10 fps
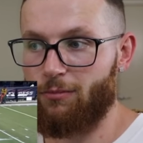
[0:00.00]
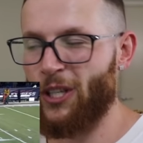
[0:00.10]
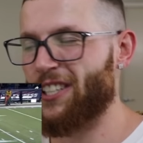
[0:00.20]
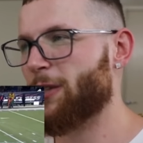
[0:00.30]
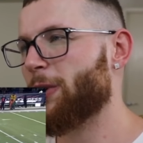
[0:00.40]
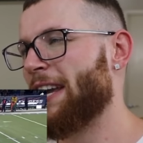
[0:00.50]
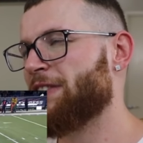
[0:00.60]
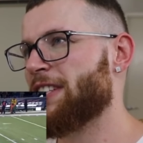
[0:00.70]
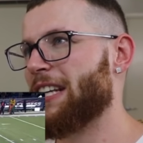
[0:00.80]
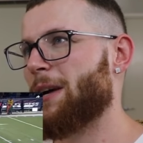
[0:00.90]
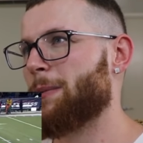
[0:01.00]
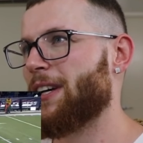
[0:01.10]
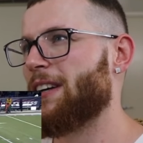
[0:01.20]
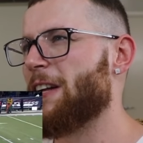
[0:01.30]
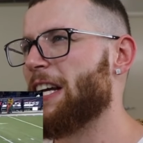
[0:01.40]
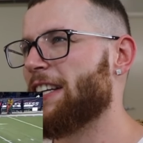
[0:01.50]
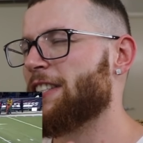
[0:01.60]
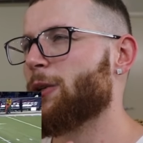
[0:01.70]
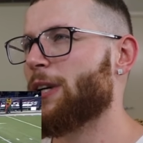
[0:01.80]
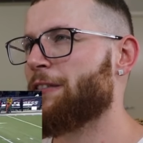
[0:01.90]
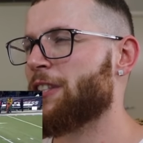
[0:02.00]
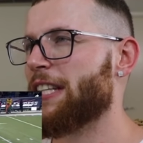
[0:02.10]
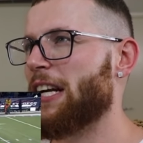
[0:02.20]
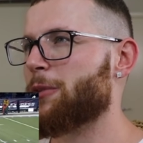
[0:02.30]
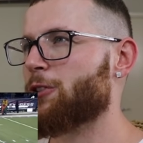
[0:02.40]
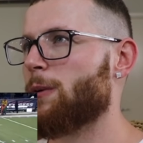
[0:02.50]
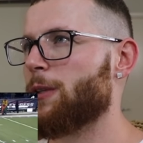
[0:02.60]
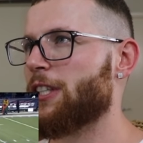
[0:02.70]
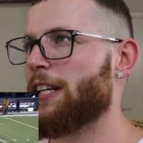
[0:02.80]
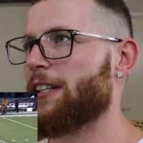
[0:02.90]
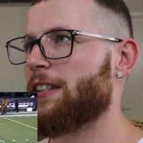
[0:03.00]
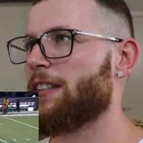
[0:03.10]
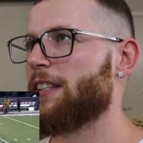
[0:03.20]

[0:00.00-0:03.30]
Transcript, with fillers: well, you're still gonna have to set up a, you're still gonna have to set up scrimmage, aren't you?